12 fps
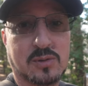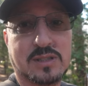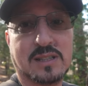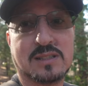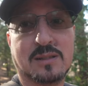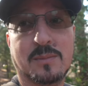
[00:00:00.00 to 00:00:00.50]

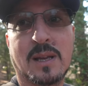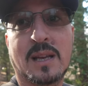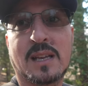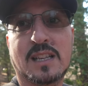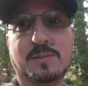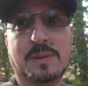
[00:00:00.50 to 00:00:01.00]
system
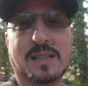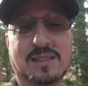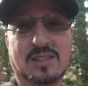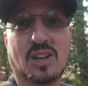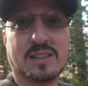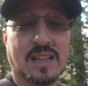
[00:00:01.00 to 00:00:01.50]
is because
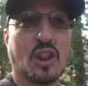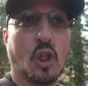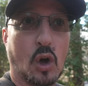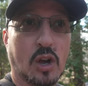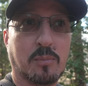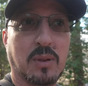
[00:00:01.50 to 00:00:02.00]
it's got the
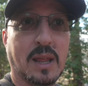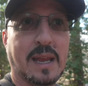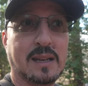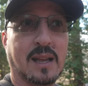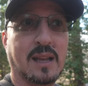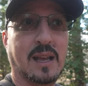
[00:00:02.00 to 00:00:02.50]
long plate